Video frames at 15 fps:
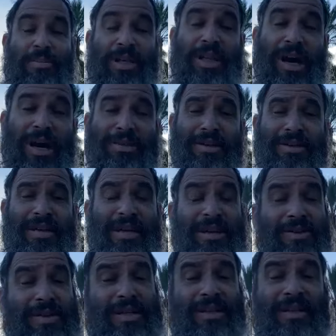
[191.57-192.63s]
But the other
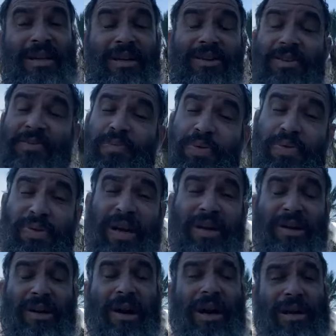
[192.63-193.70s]
tear is a tear of
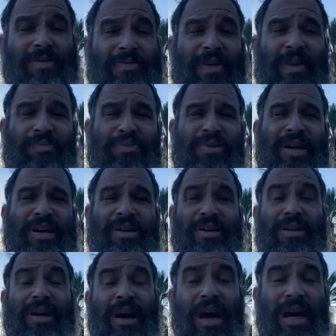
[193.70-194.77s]
prayer, heartfelt
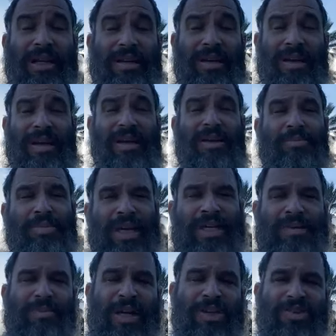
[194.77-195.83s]
prayer. God,
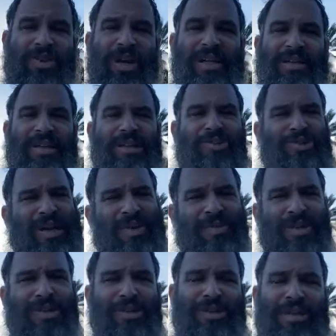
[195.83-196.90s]
bless my child that they should have
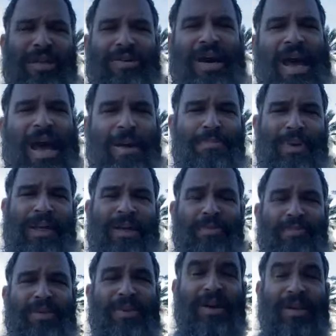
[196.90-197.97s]
a good year, a happy year, a
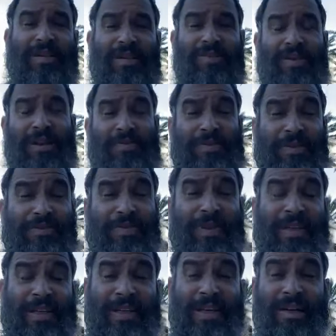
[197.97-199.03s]
productive year, a
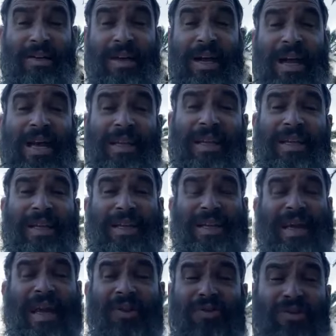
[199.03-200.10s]
fulfilling year, that they
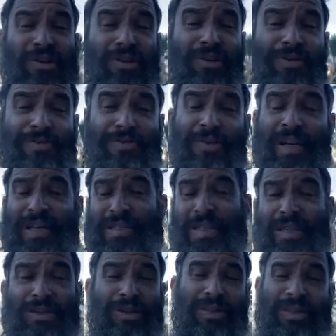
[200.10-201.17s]
encounter good friends
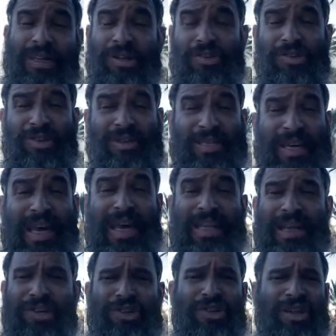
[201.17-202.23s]
and good teachers,
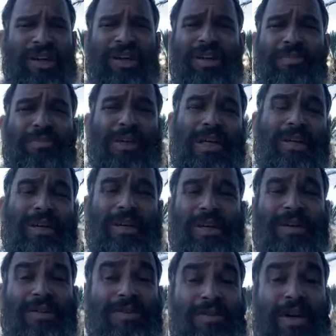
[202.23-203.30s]
that each year be a
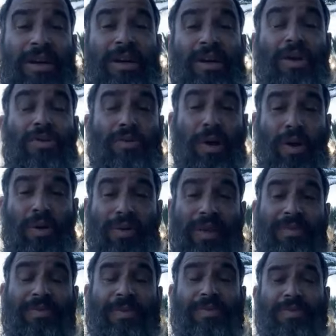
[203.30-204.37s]
year of growth
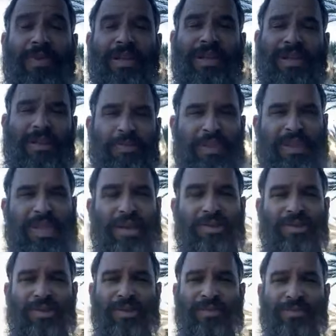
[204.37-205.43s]
and fulfilling their
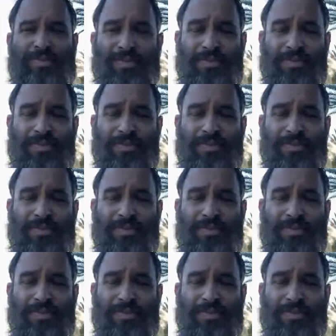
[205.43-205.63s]
potential.